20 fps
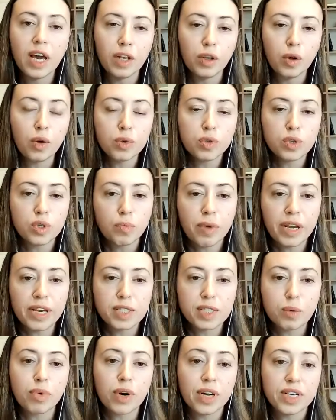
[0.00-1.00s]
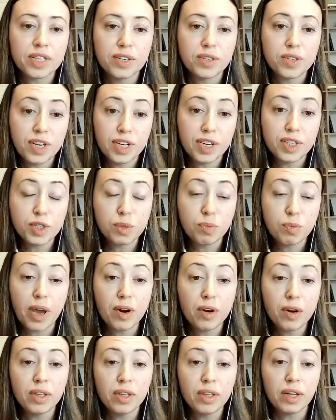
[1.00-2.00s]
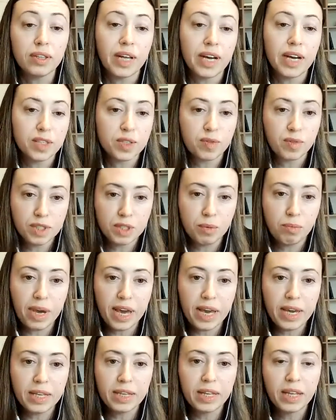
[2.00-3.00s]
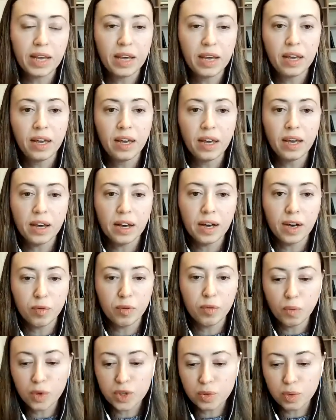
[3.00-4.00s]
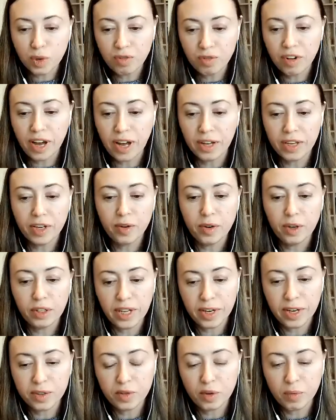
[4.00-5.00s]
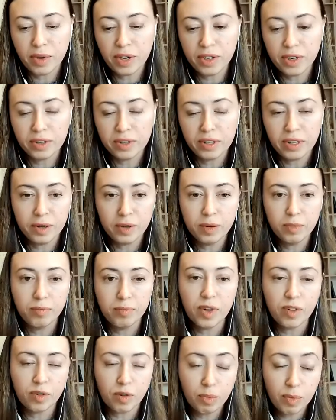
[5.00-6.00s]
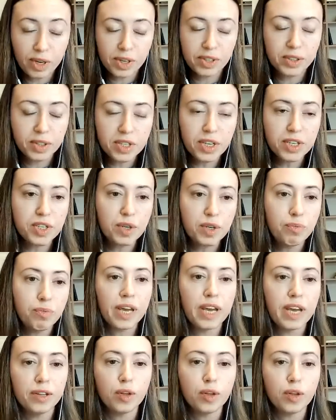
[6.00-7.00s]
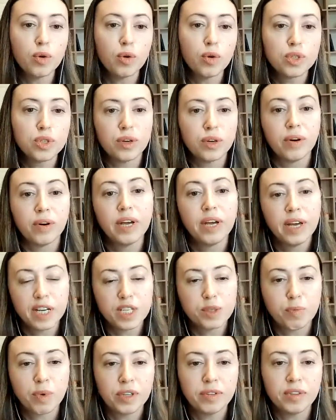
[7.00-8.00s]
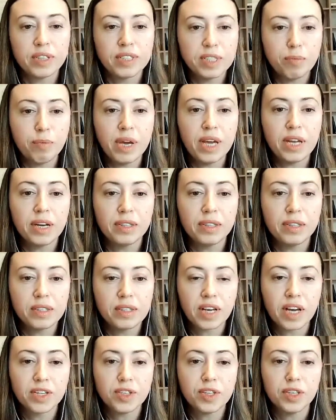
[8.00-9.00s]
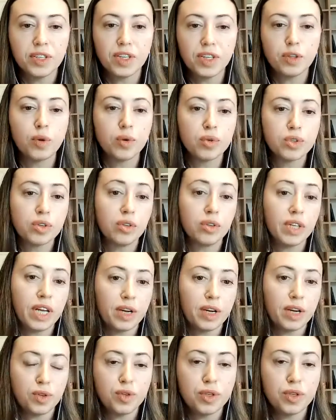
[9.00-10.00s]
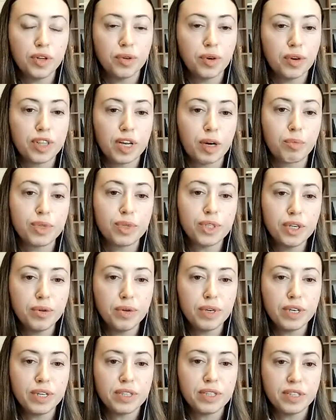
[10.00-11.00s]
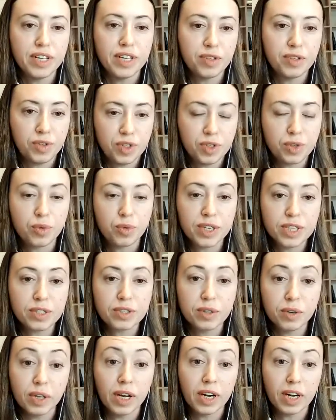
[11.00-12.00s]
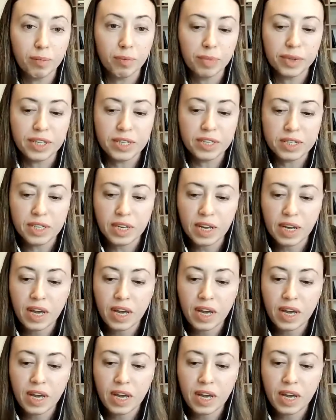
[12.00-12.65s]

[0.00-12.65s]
and also makes the process transparent, allows for debate, which we value, allows for better decision making. Also, as part of the debate and discussion, it also allows you to unearth opportunities, not just risk to the companies.